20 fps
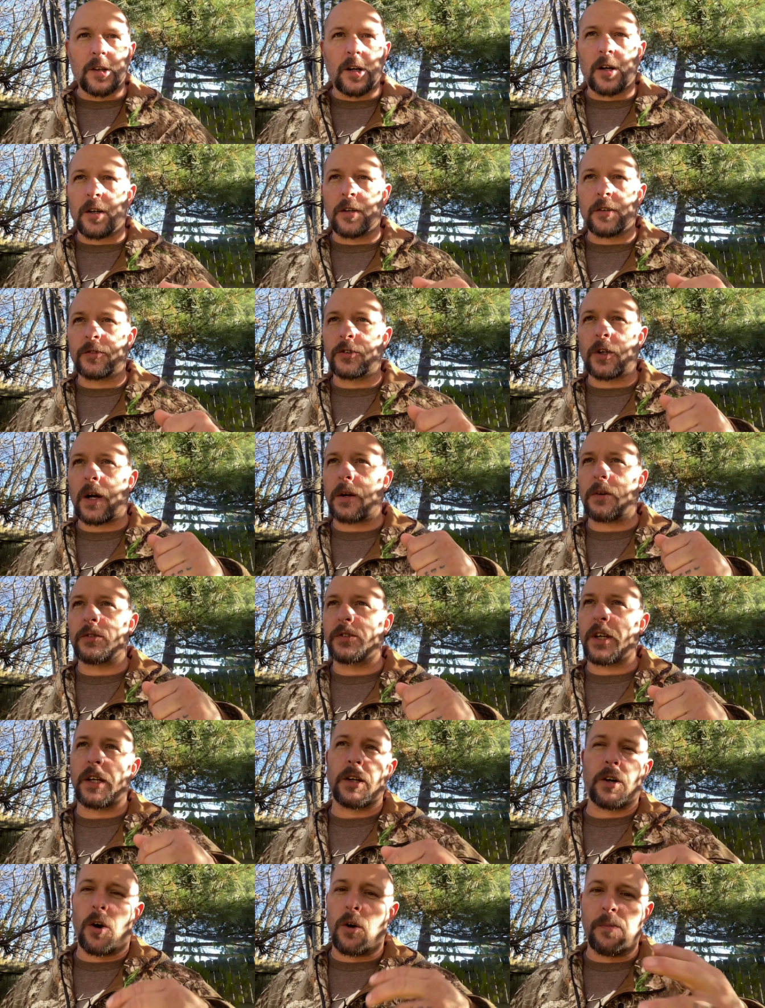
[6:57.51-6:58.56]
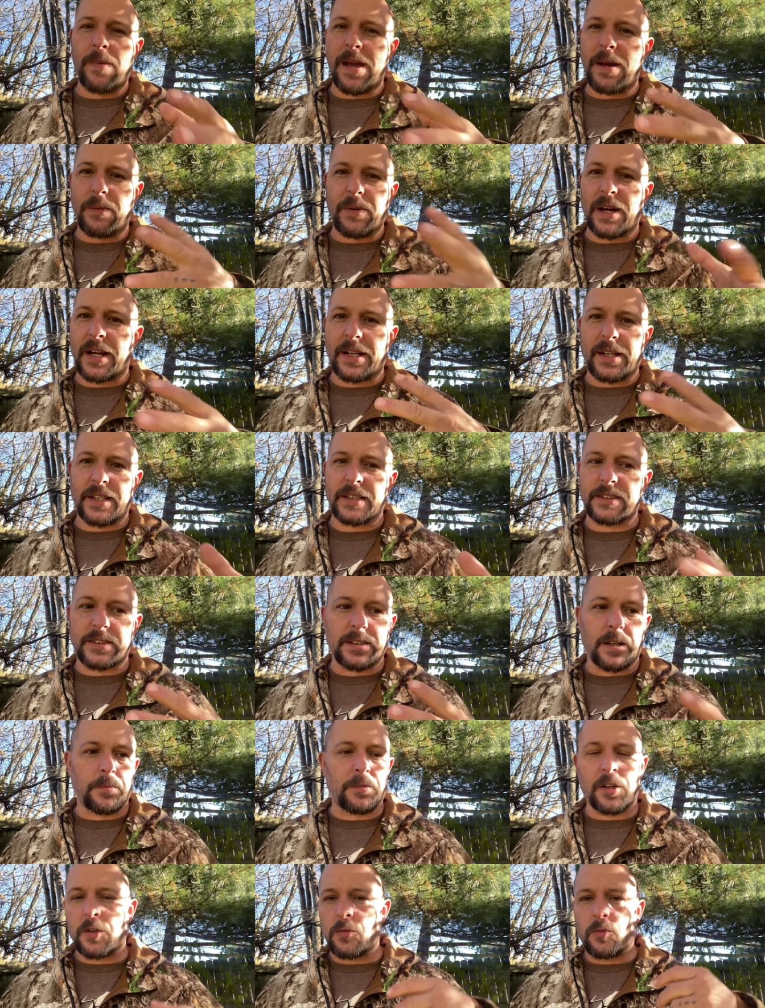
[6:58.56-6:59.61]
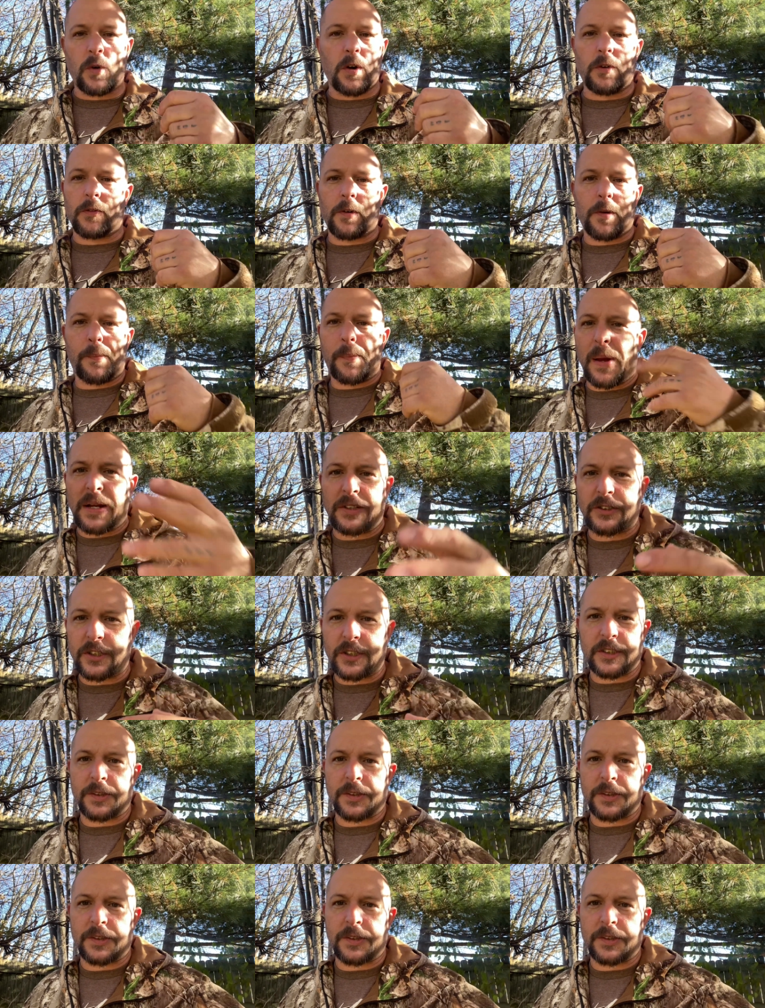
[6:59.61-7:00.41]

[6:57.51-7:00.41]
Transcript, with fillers: Uh, so I was like, oh man, we gotta get something. Went over to Patriot